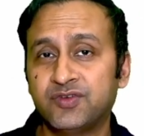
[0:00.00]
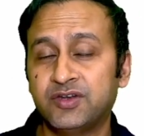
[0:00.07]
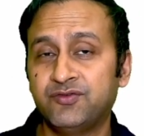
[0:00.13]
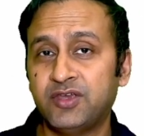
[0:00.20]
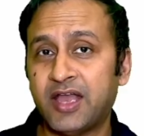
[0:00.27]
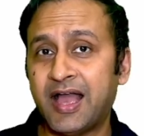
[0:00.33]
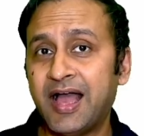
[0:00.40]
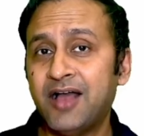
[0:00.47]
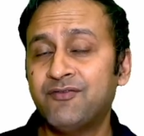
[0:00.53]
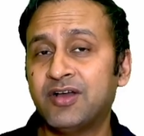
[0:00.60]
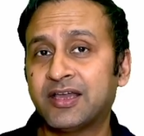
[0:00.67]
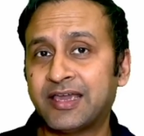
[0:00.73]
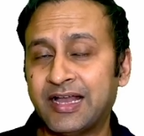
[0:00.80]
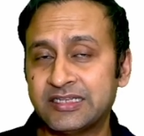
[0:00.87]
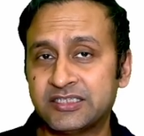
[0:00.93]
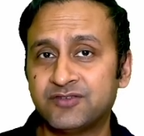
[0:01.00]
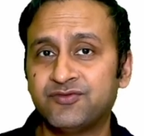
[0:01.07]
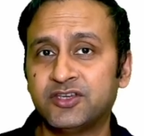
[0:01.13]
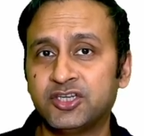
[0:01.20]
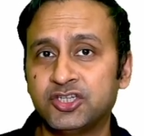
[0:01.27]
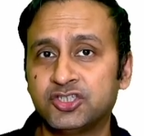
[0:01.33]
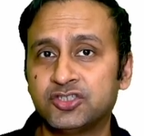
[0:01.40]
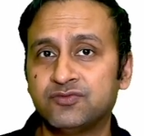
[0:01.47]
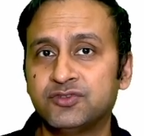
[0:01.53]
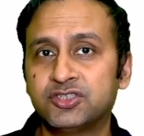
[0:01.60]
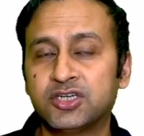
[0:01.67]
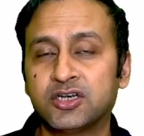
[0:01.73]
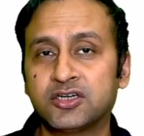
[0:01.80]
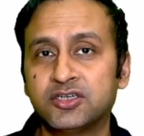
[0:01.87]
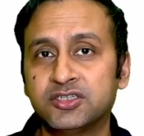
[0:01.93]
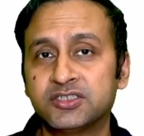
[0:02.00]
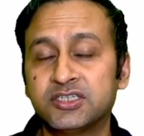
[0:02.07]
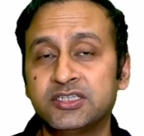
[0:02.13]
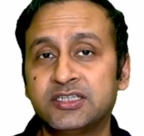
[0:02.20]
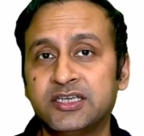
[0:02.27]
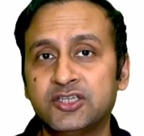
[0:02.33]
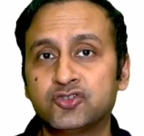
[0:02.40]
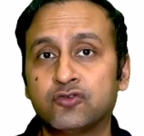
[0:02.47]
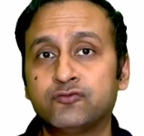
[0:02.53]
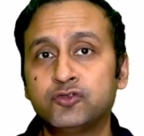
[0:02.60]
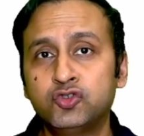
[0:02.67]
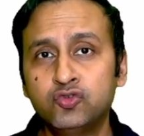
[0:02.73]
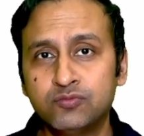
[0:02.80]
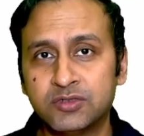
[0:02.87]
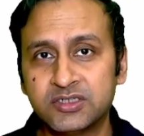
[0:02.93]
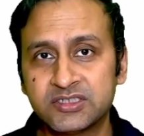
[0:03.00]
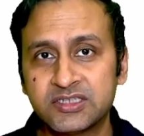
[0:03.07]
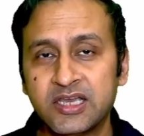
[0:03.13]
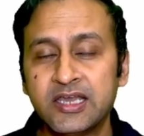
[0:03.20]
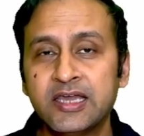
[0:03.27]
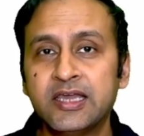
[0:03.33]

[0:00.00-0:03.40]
When we have a calcification which occurs in case of tumors,